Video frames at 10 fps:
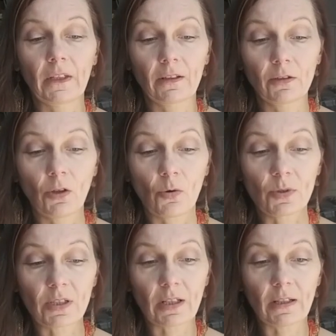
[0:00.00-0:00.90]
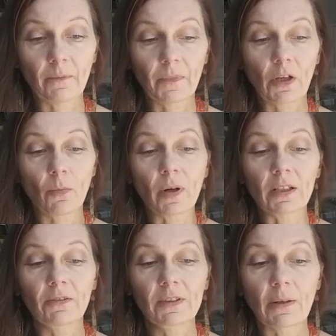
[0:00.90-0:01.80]
those
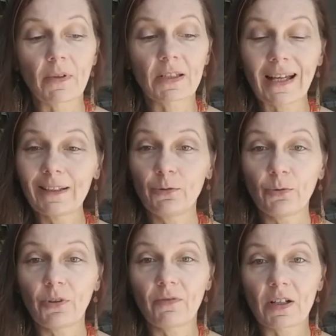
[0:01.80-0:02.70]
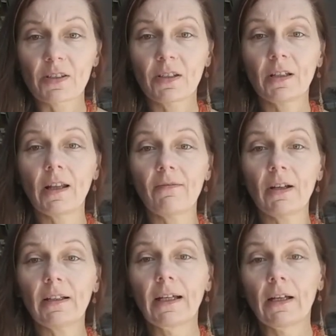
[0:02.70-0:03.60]
comparative grammars at university
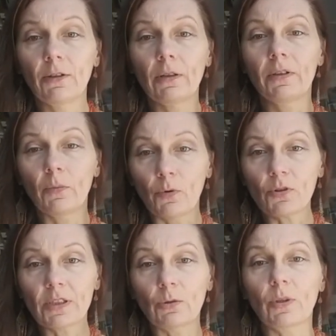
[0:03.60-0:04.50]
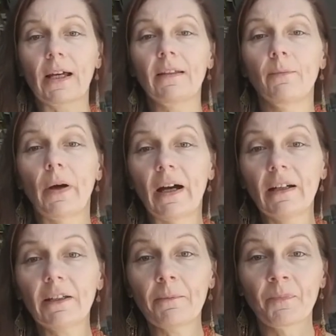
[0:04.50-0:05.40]
level, the books that you can
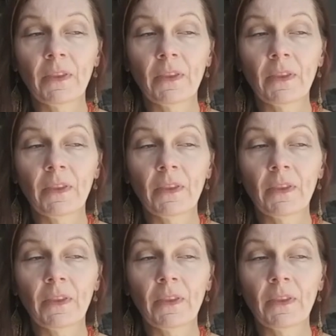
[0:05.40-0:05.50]
buy.